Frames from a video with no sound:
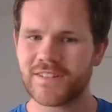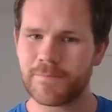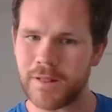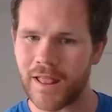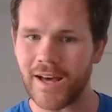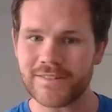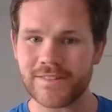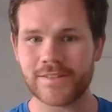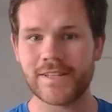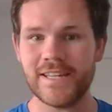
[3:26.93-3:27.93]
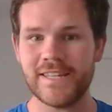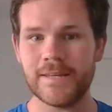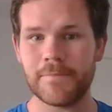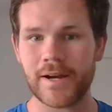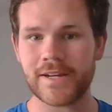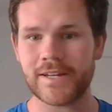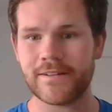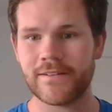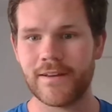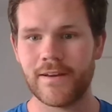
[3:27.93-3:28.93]
plugged the leaky
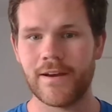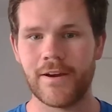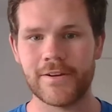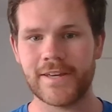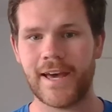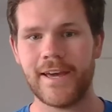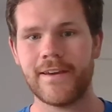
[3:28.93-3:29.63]
bucket. Okay,